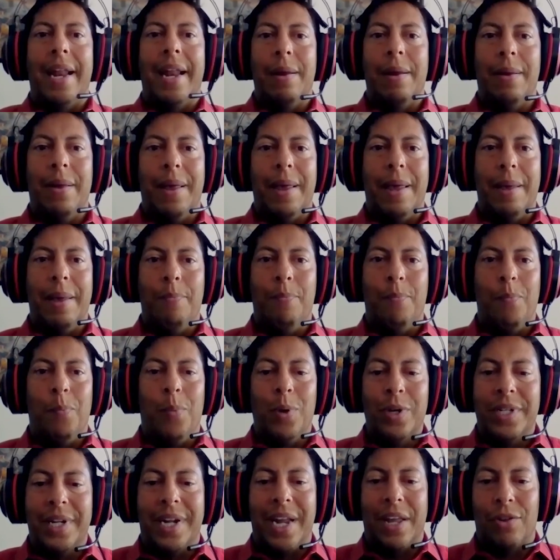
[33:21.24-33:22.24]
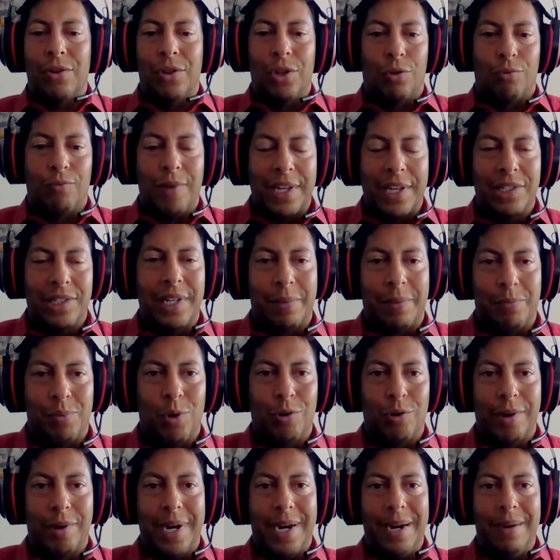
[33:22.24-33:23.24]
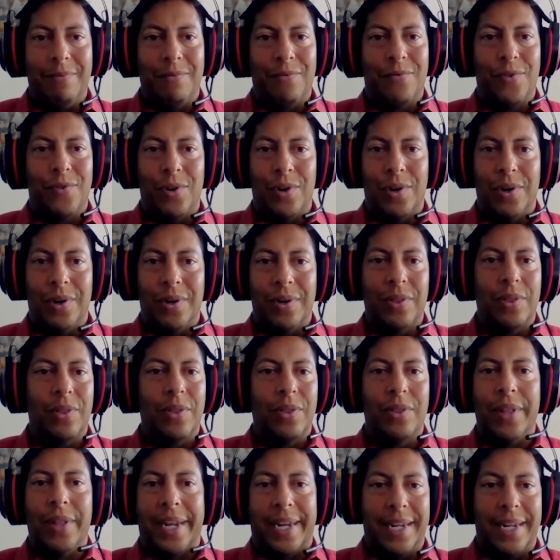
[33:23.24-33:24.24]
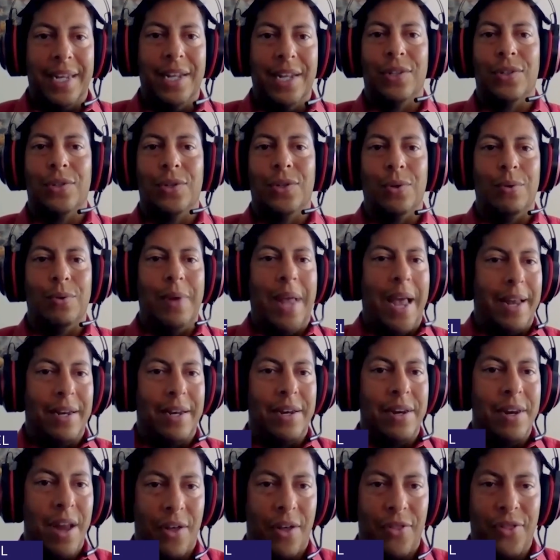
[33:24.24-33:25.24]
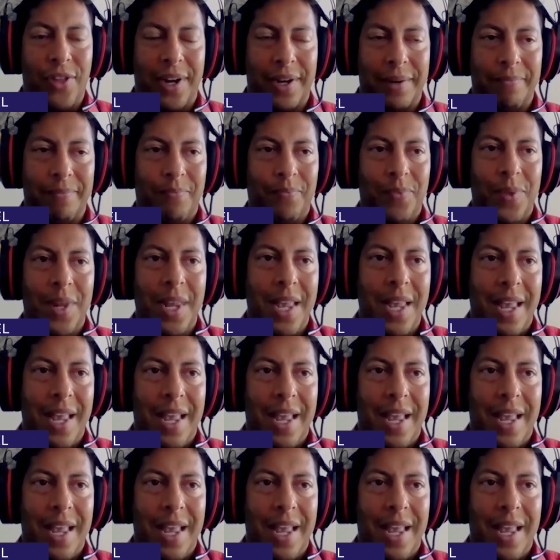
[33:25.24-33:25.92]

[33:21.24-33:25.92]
And he put together a little wrestling program for like kids who had nothing.